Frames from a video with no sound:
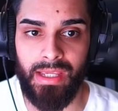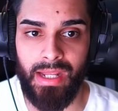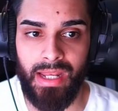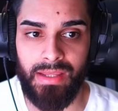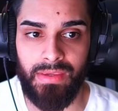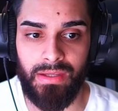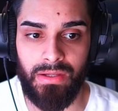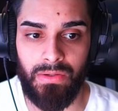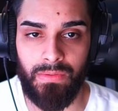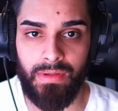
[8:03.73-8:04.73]
get anything
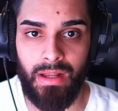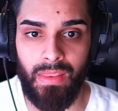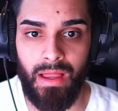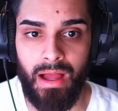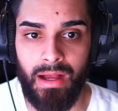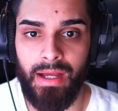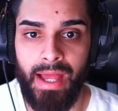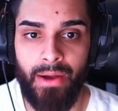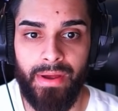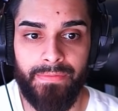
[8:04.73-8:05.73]
new to unlock.
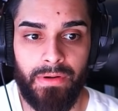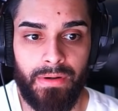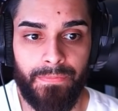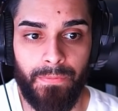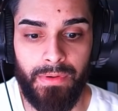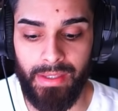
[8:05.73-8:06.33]
However, for the